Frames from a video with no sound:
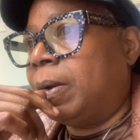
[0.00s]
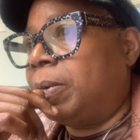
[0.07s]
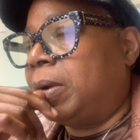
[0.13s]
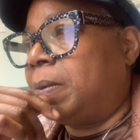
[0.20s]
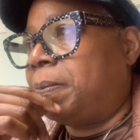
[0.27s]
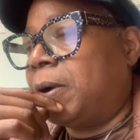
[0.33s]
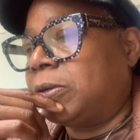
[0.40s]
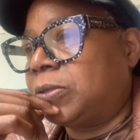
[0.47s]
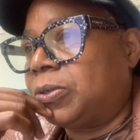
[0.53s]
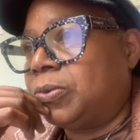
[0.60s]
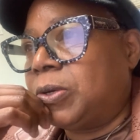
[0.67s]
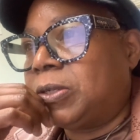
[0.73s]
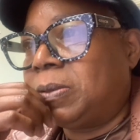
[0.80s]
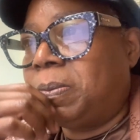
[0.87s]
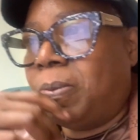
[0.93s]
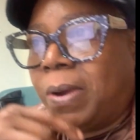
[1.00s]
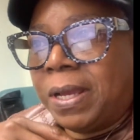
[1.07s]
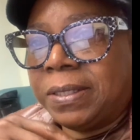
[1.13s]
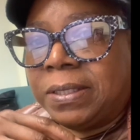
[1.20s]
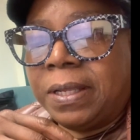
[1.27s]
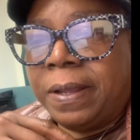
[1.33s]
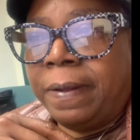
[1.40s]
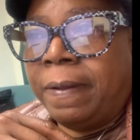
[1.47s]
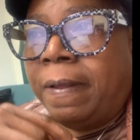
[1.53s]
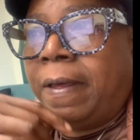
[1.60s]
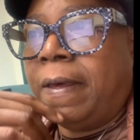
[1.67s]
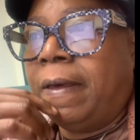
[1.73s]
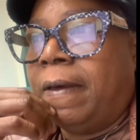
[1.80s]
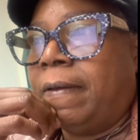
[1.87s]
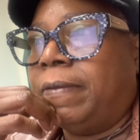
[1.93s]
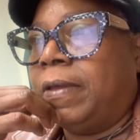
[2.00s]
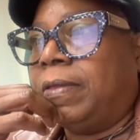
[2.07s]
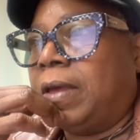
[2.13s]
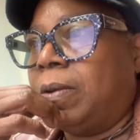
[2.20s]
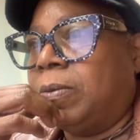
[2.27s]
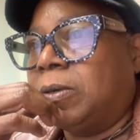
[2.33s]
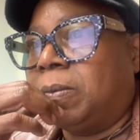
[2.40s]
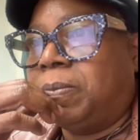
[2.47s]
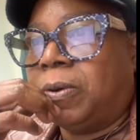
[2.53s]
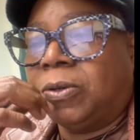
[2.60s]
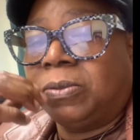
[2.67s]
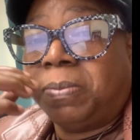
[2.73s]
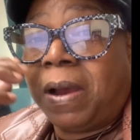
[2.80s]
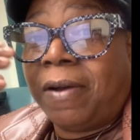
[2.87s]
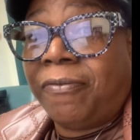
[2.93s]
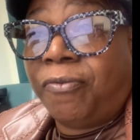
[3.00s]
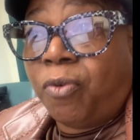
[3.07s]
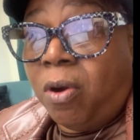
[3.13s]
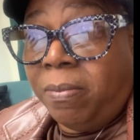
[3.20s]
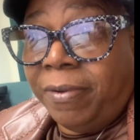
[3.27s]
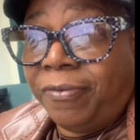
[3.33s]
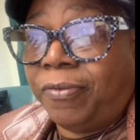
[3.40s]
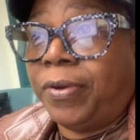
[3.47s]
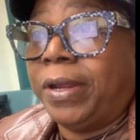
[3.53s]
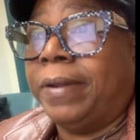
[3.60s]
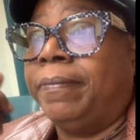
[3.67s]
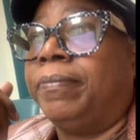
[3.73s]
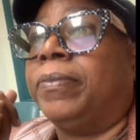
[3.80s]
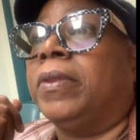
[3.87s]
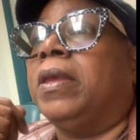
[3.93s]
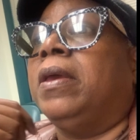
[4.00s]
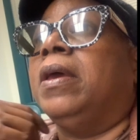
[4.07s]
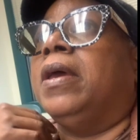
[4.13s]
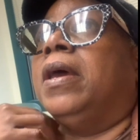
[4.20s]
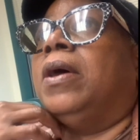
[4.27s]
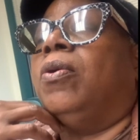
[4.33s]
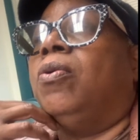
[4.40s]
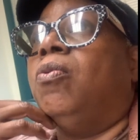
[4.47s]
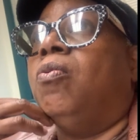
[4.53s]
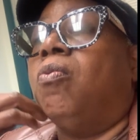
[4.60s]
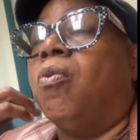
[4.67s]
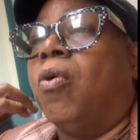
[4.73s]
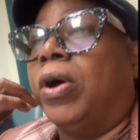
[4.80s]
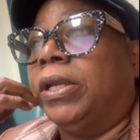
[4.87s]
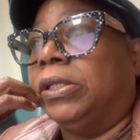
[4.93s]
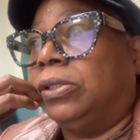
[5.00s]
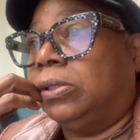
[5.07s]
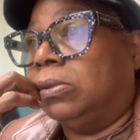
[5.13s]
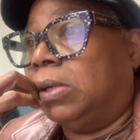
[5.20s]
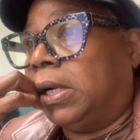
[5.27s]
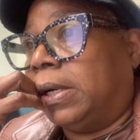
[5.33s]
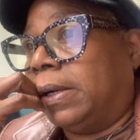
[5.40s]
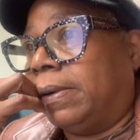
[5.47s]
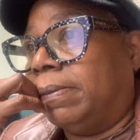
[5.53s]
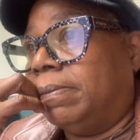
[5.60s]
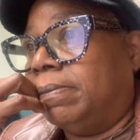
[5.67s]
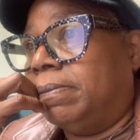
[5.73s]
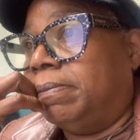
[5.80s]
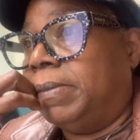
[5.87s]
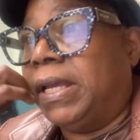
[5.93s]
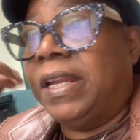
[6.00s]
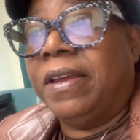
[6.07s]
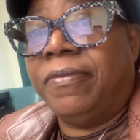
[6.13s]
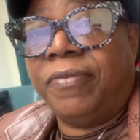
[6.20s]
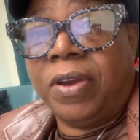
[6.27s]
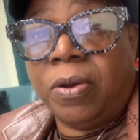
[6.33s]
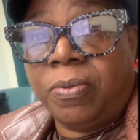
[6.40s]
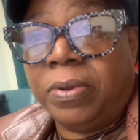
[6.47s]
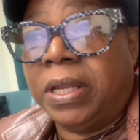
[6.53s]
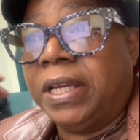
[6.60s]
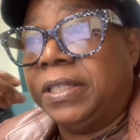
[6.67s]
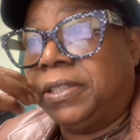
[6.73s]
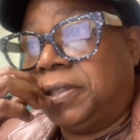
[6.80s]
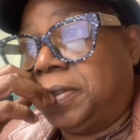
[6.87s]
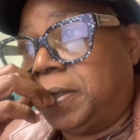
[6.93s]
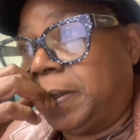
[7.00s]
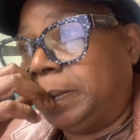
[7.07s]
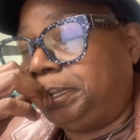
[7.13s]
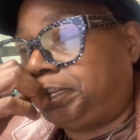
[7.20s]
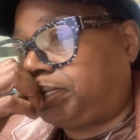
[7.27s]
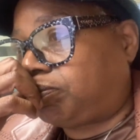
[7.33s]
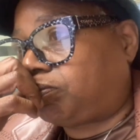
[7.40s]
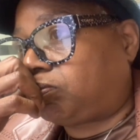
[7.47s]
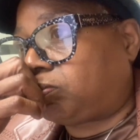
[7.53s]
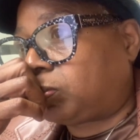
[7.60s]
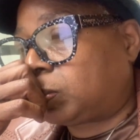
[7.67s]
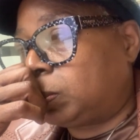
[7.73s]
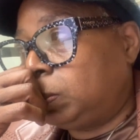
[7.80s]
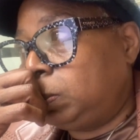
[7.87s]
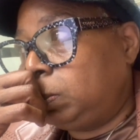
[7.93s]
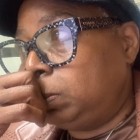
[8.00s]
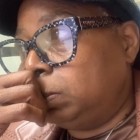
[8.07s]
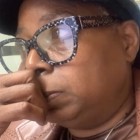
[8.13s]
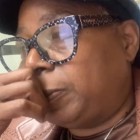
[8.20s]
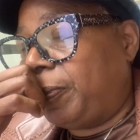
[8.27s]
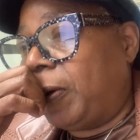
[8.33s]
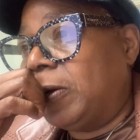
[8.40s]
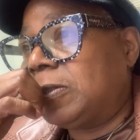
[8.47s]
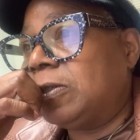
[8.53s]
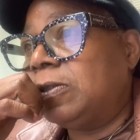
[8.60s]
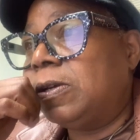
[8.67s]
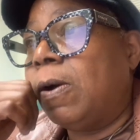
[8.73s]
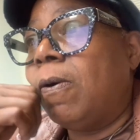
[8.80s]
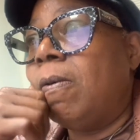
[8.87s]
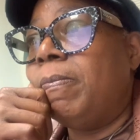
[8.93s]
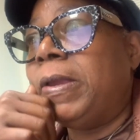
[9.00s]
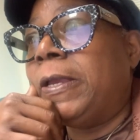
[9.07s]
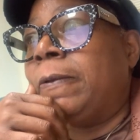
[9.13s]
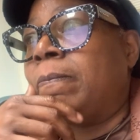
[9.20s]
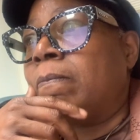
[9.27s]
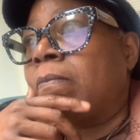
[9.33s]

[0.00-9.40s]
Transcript: with a person who expressed that they were approached by a former friend who wanted to mend their failed relationship. The person told me